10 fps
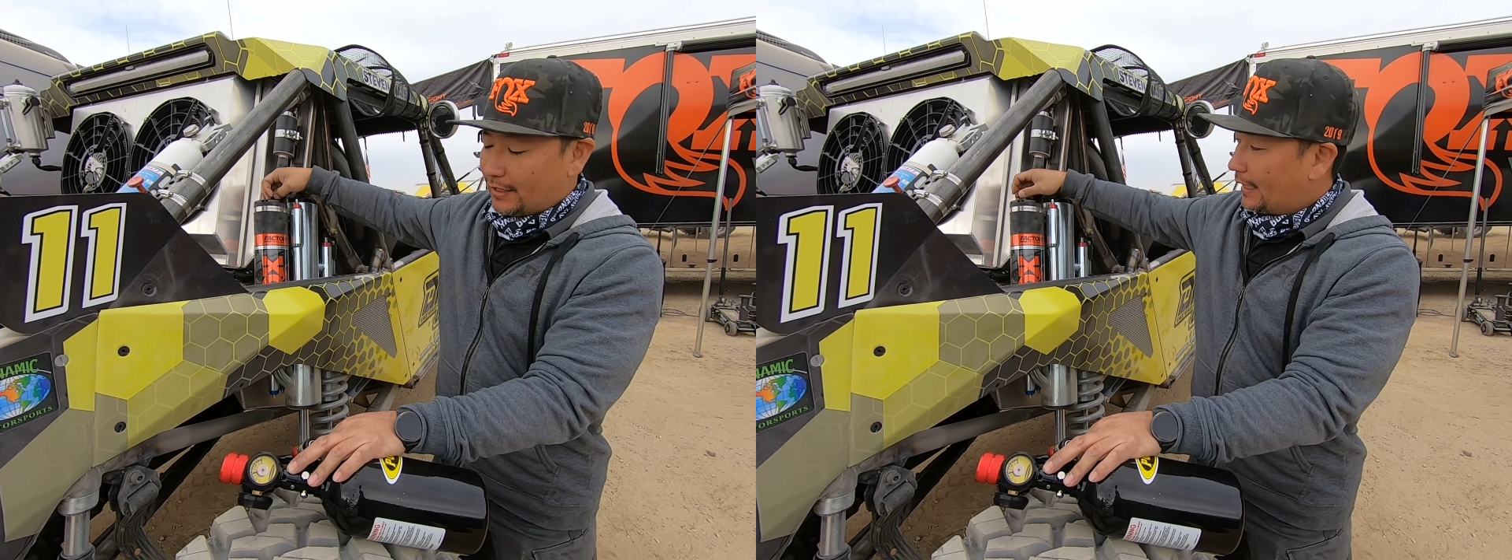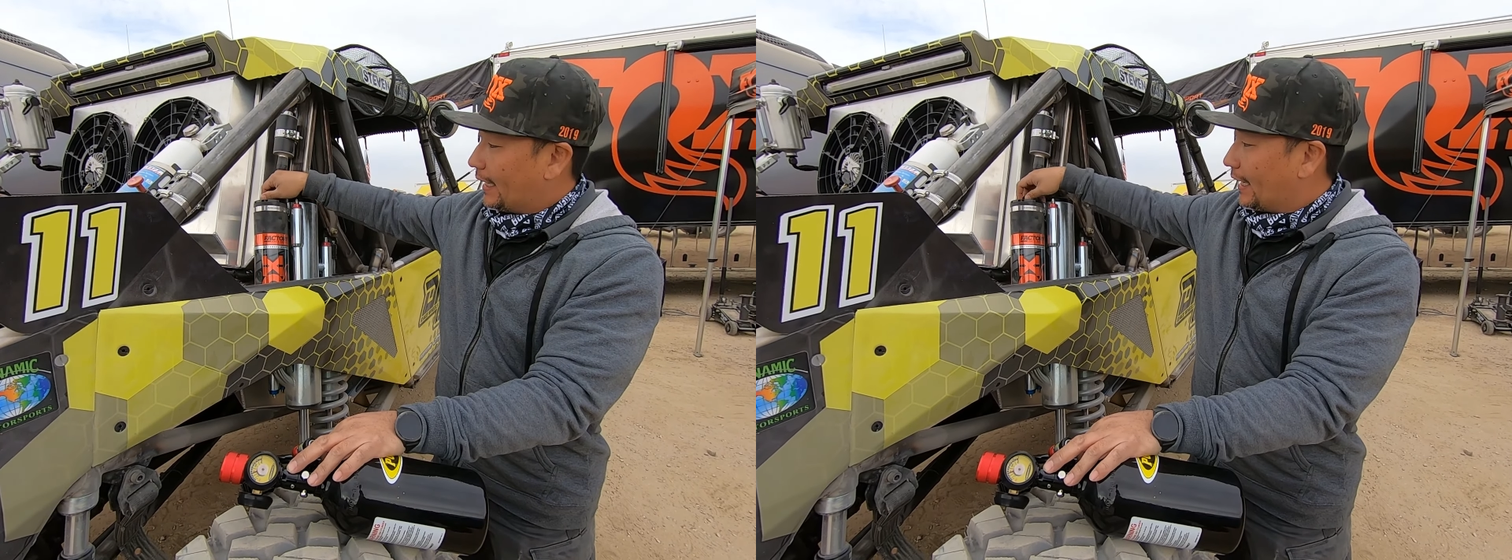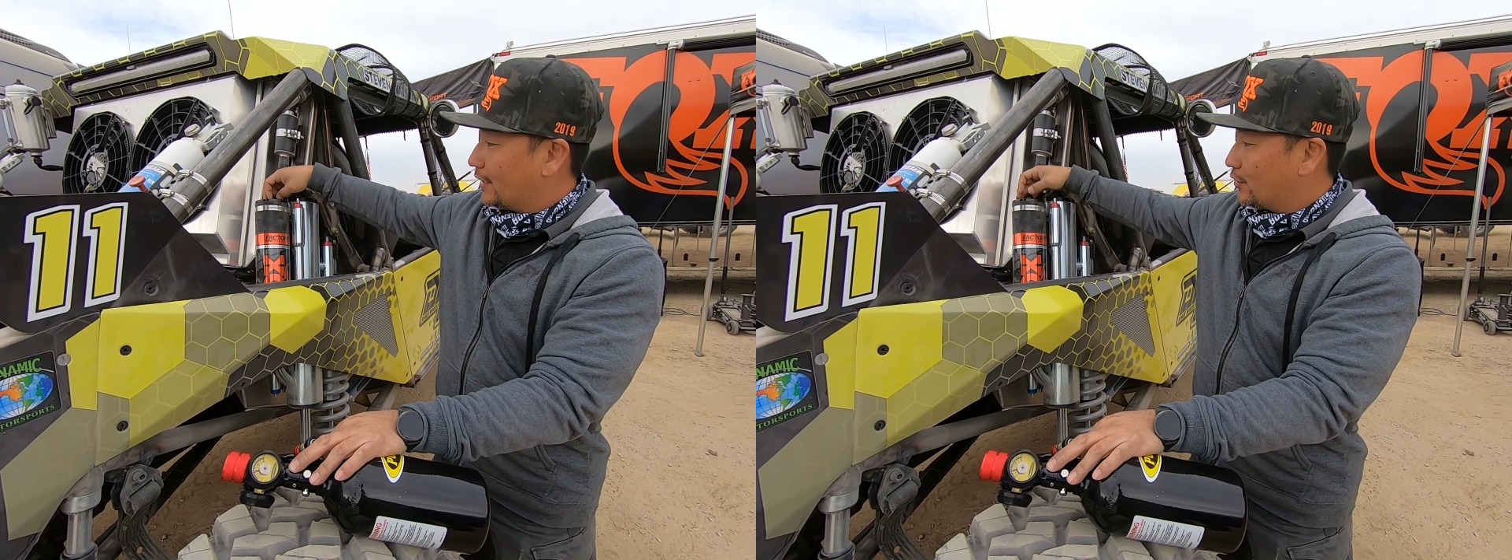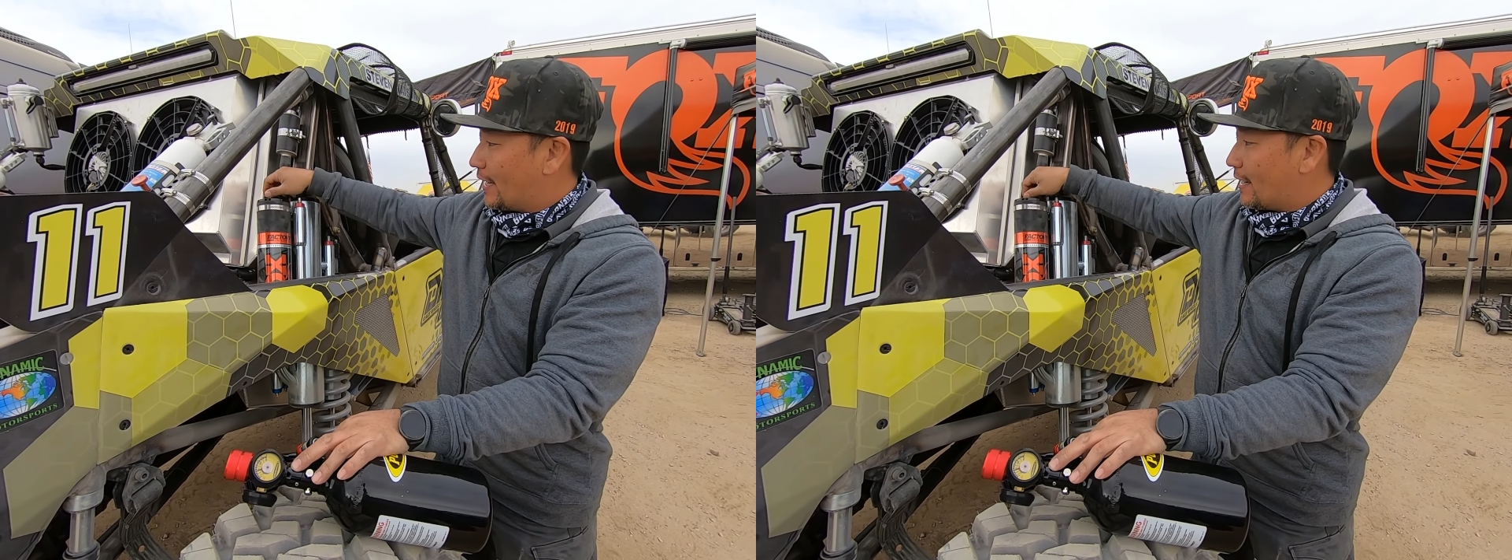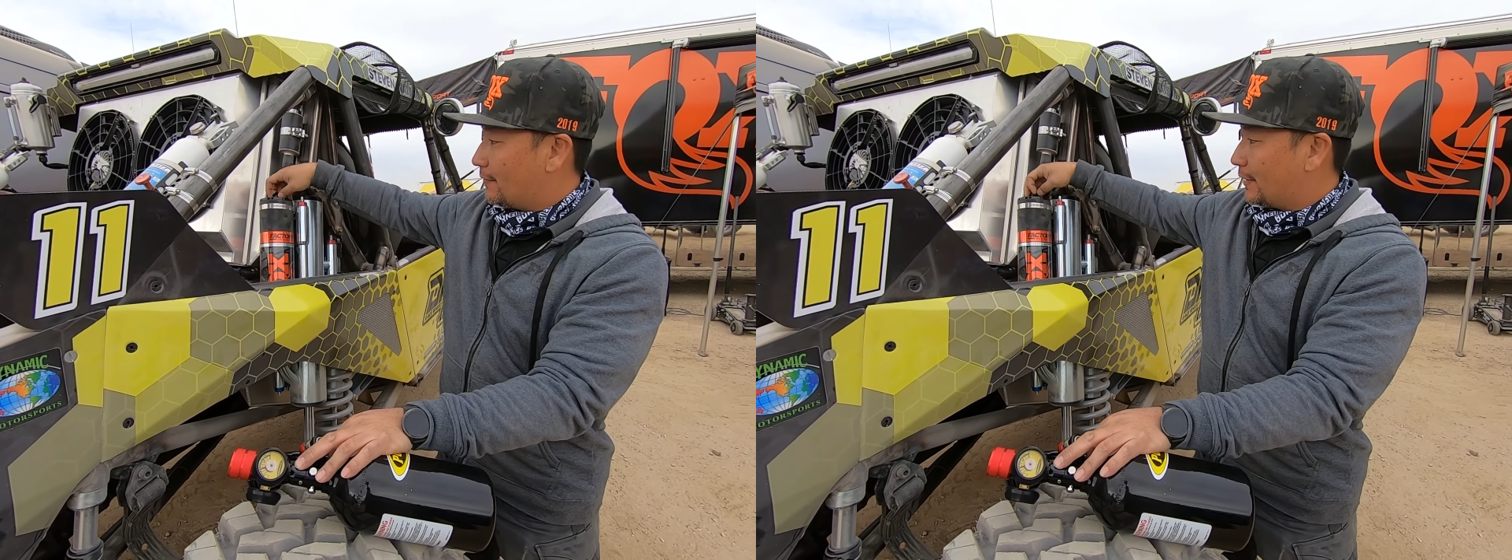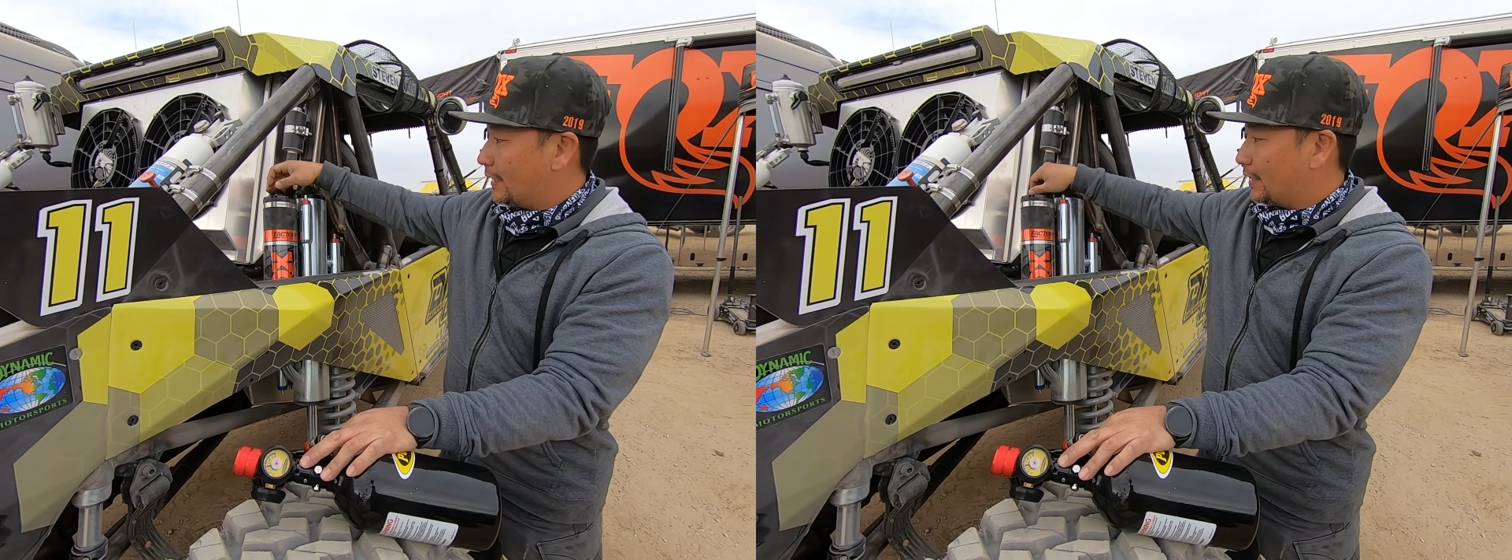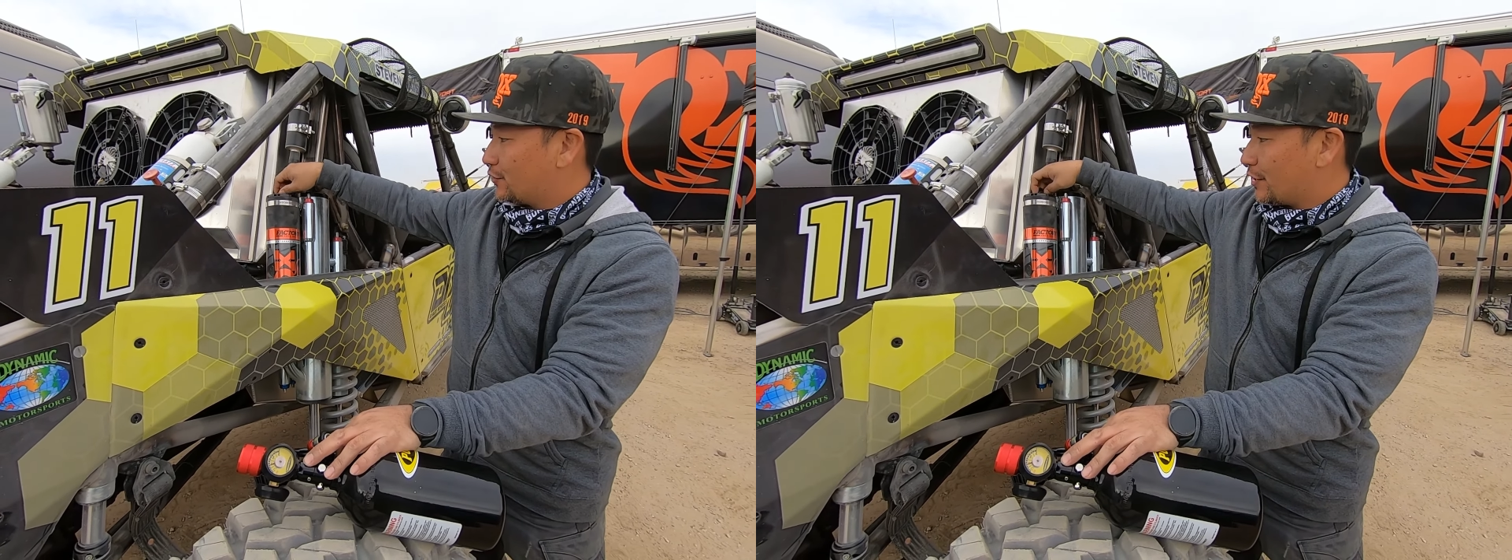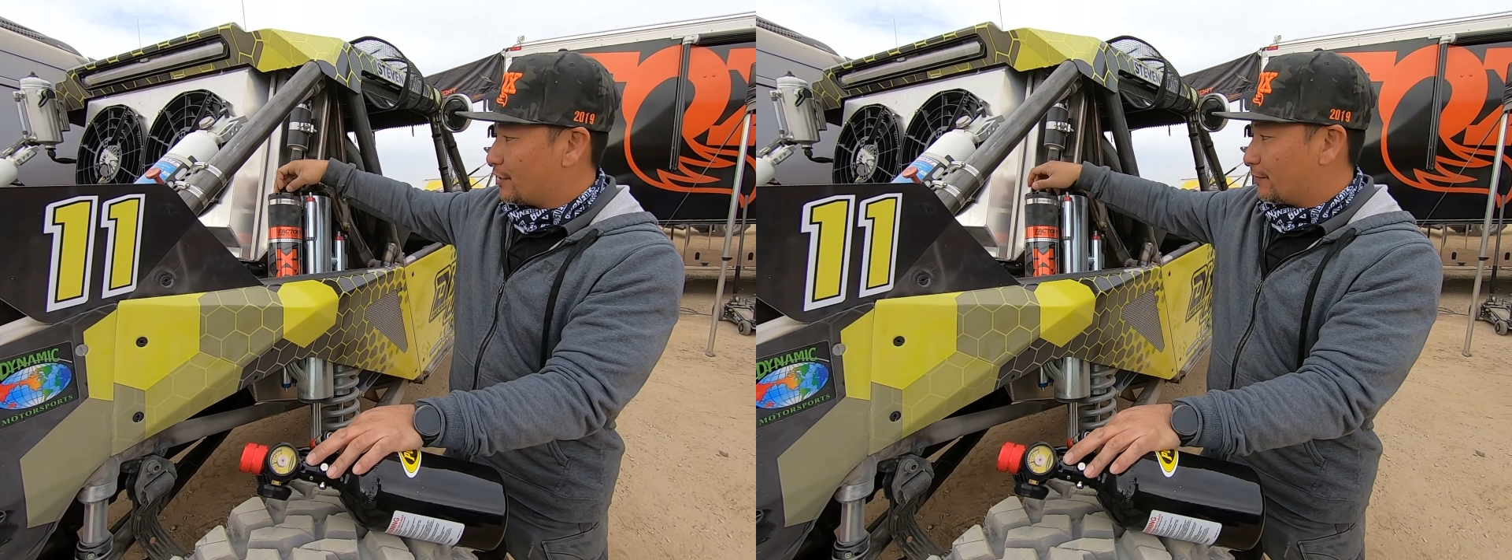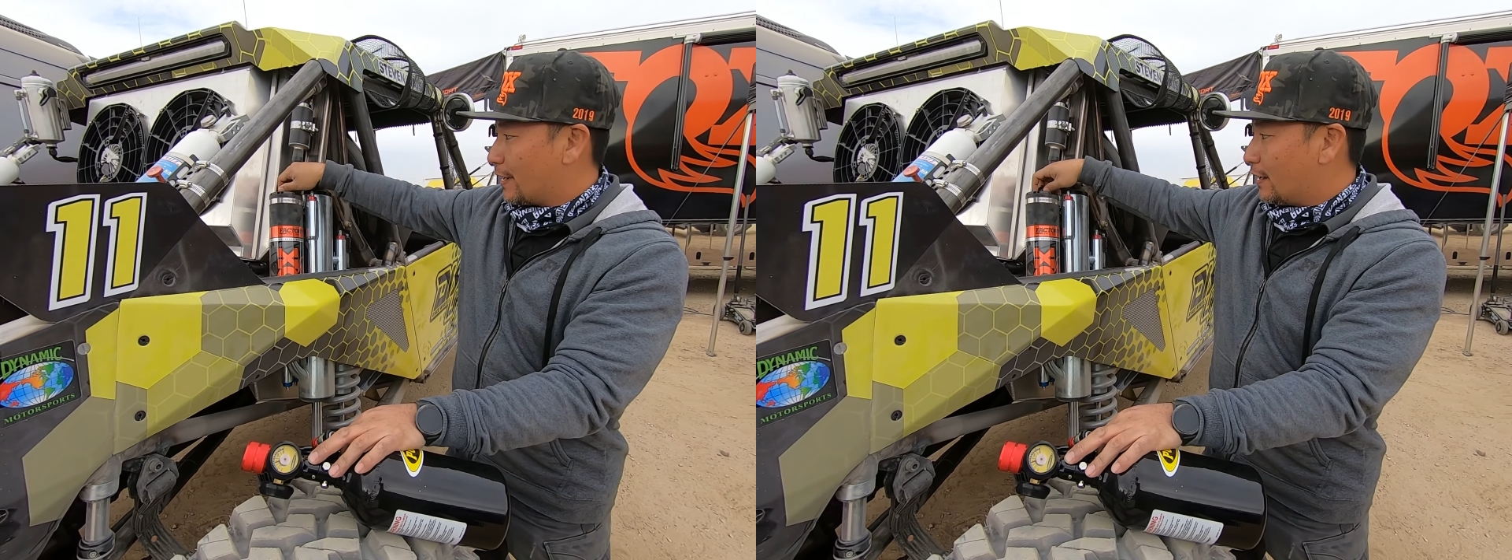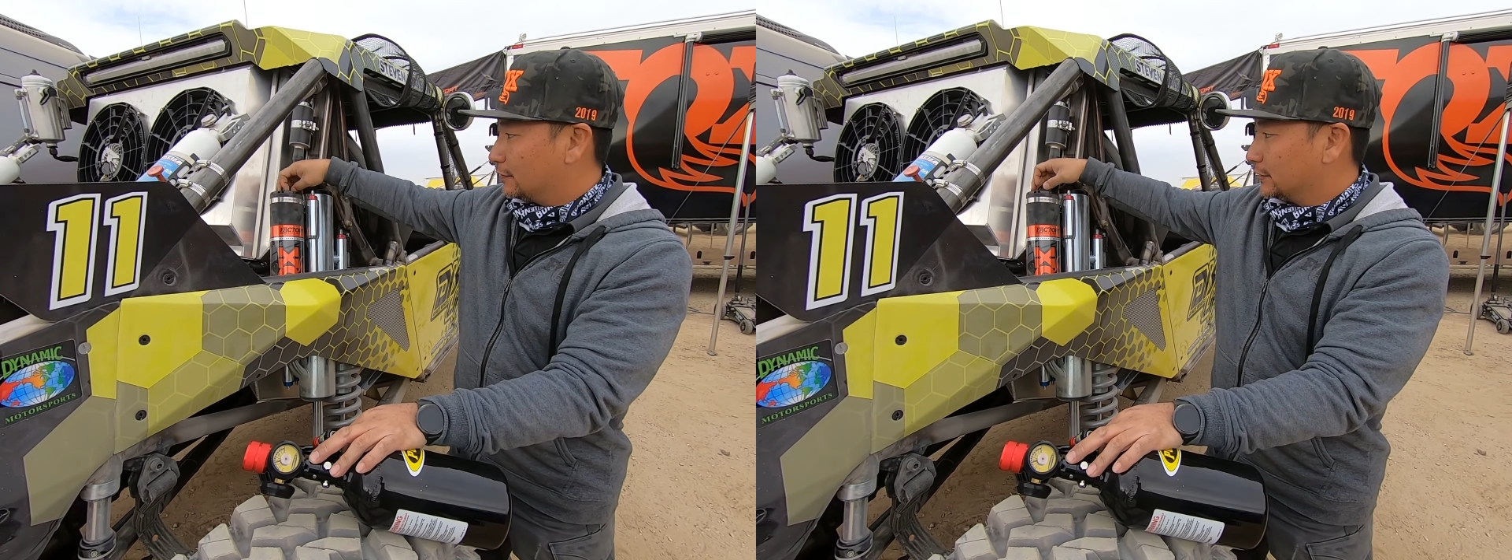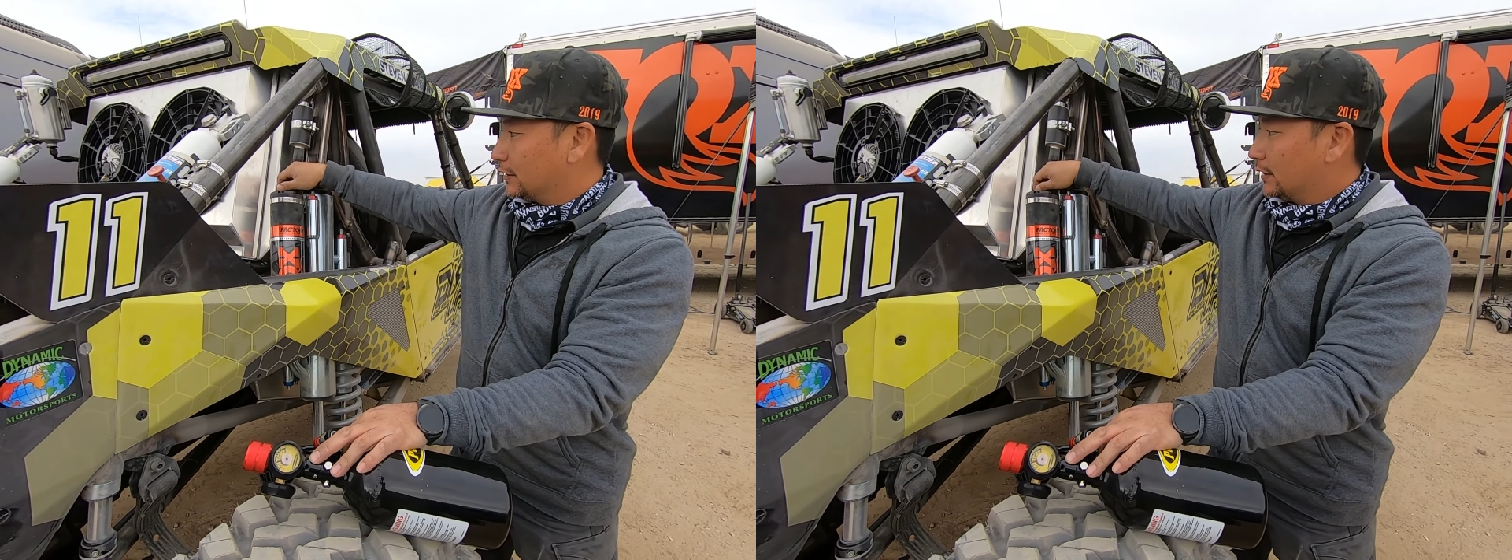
and you'll have a Schrader valve.